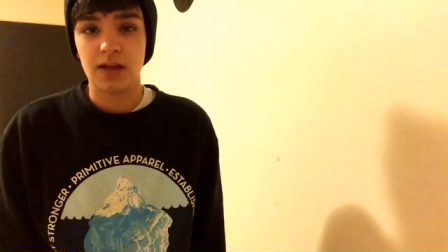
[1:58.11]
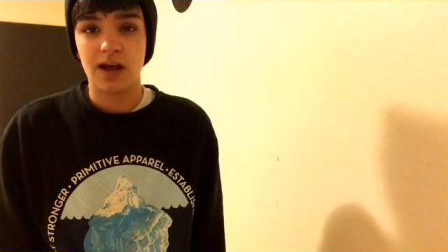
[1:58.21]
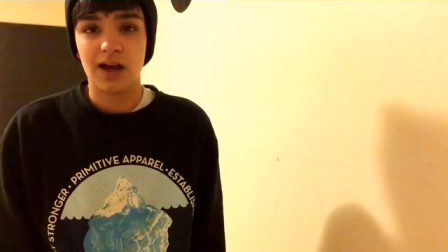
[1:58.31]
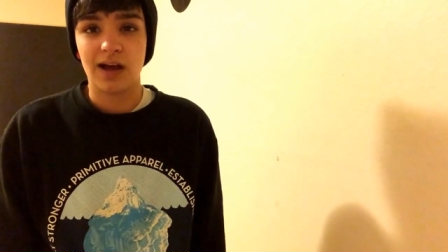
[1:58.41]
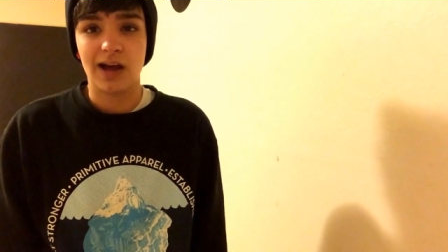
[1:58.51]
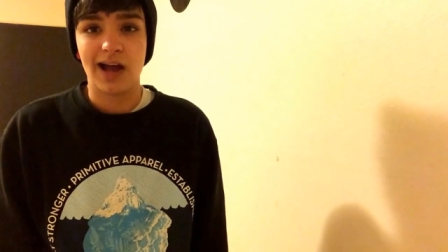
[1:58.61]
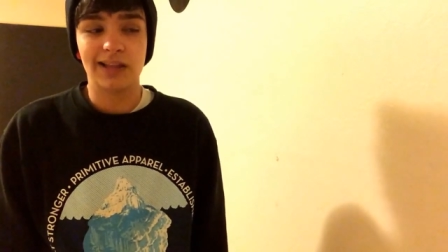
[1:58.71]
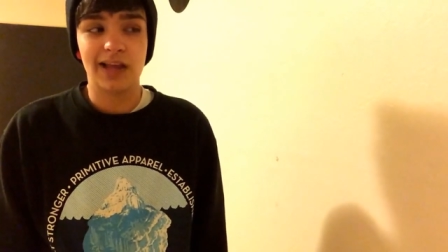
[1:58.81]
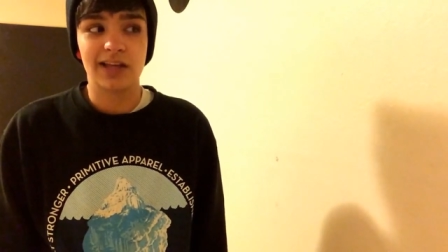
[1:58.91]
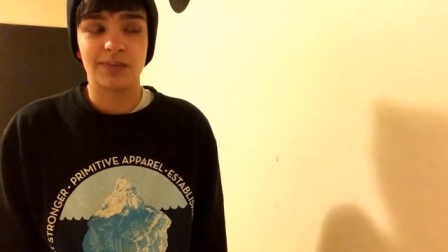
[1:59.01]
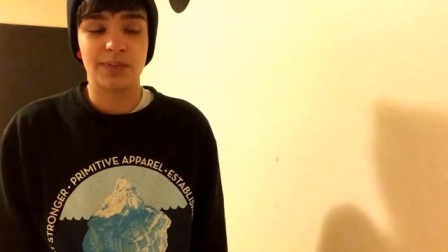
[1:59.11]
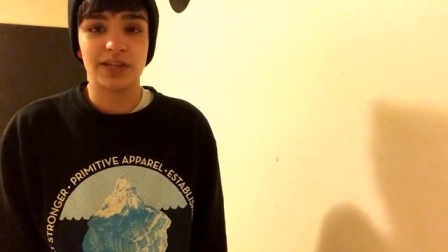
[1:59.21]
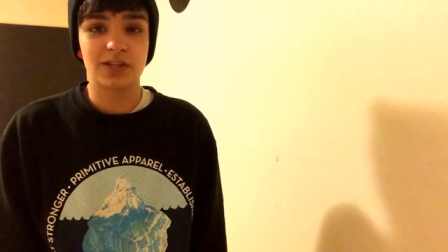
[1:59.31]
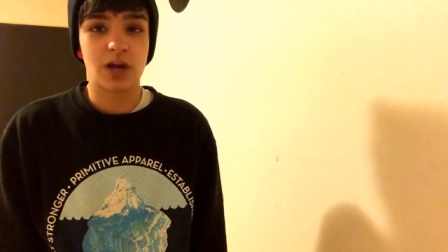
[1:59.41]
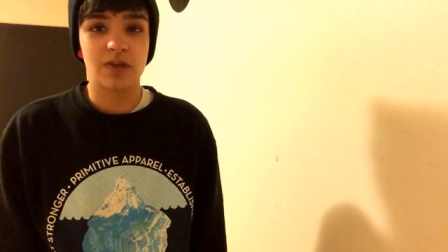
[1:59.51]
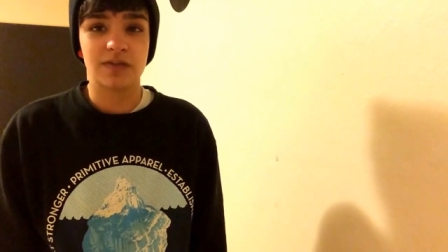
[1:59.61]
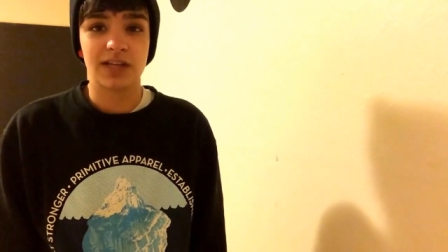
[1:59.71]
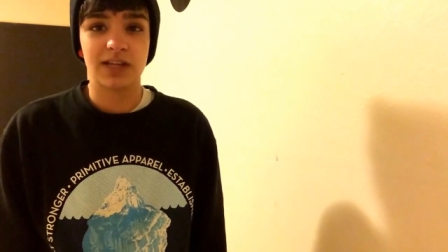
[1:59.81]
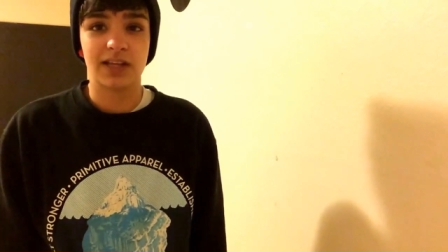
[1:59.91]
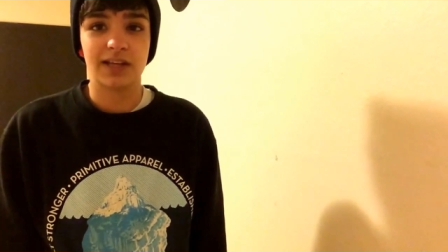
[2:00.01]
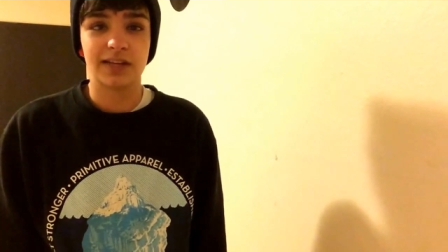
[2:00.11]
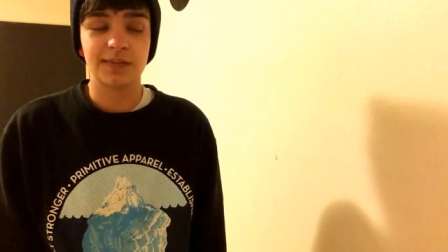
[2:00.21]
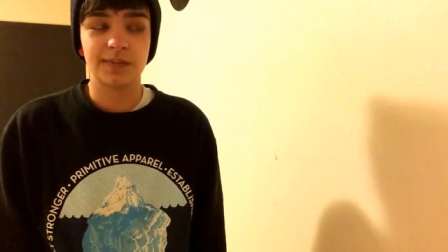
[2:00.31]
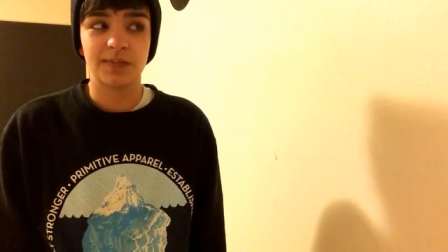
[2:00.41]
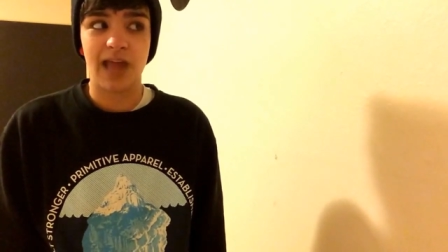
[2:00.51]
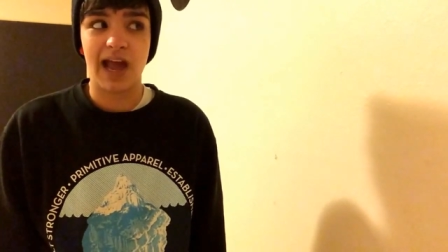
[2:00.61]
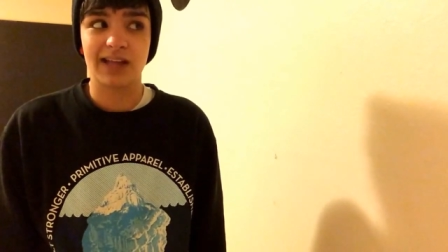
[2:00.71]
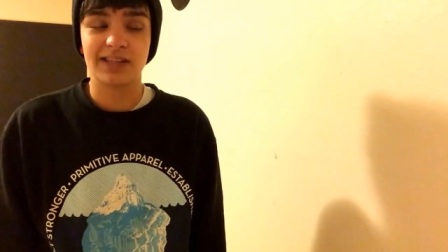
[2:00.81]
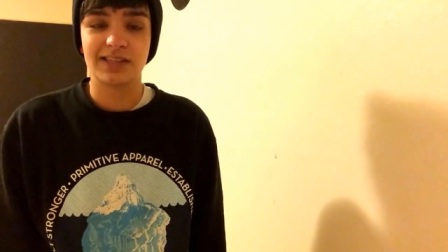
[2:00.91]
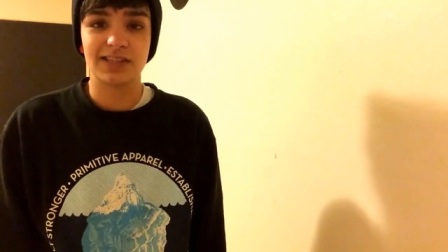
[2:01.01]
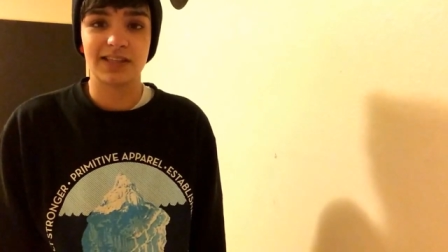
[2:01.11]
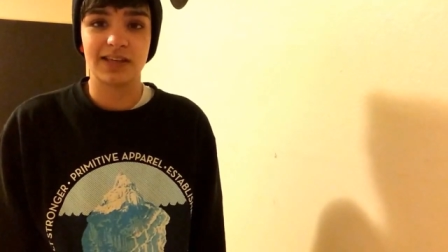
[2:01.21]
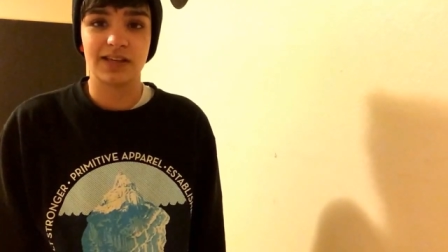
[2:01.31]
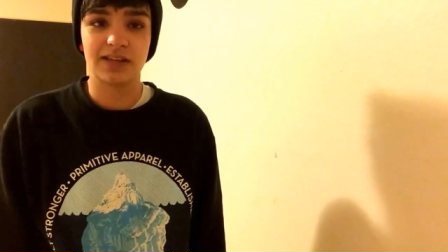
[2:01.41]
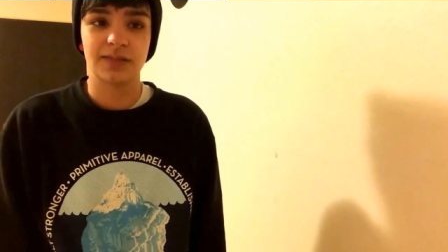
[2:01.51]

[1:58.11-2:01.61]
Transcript: Uh, I like big scarves. I like hats. Like,